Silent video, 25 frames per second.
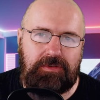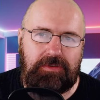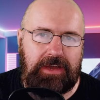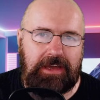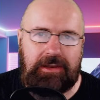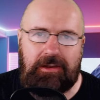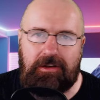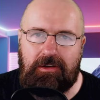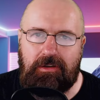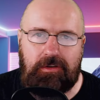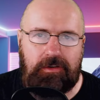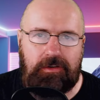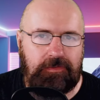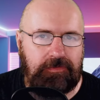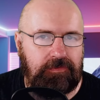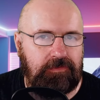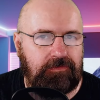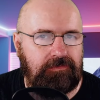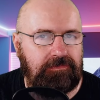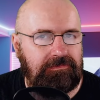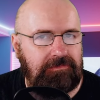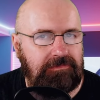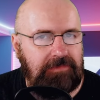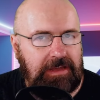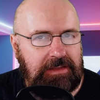You get a lot of
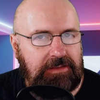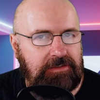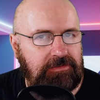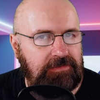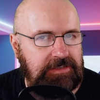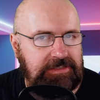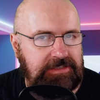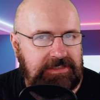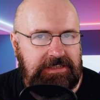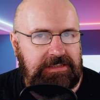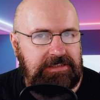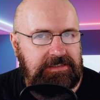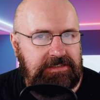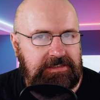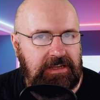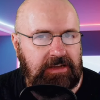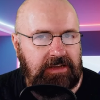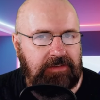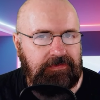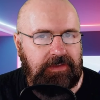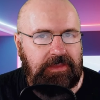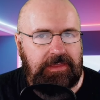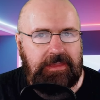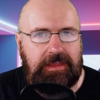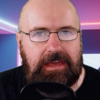interesting
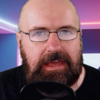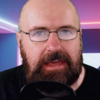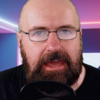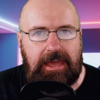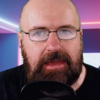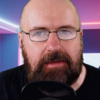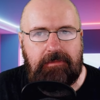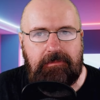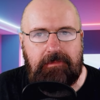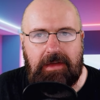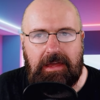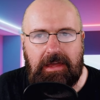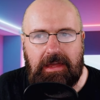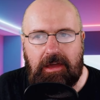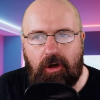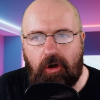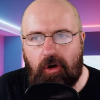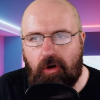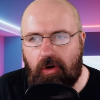stuff in the game.